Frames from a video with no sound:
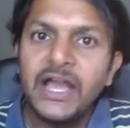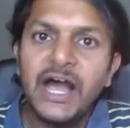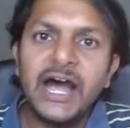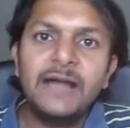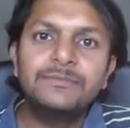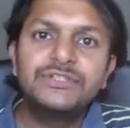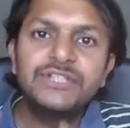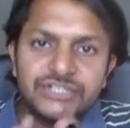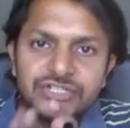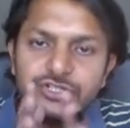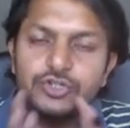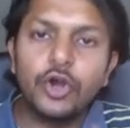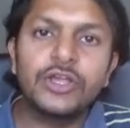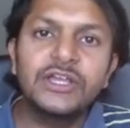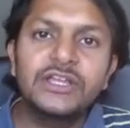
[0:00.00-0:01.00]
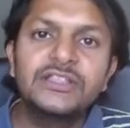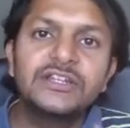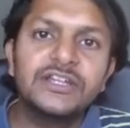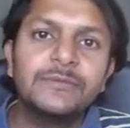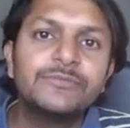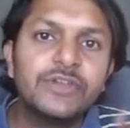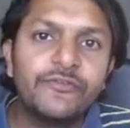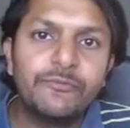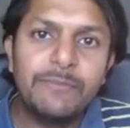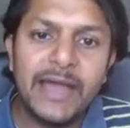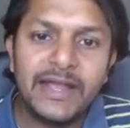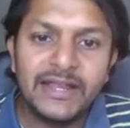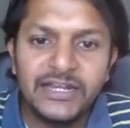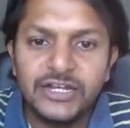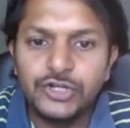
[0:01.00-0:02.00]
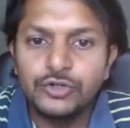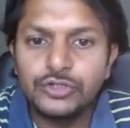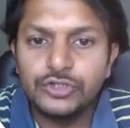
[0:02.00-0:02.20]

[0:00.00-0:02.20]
I'm just talking in the terms of magnitude.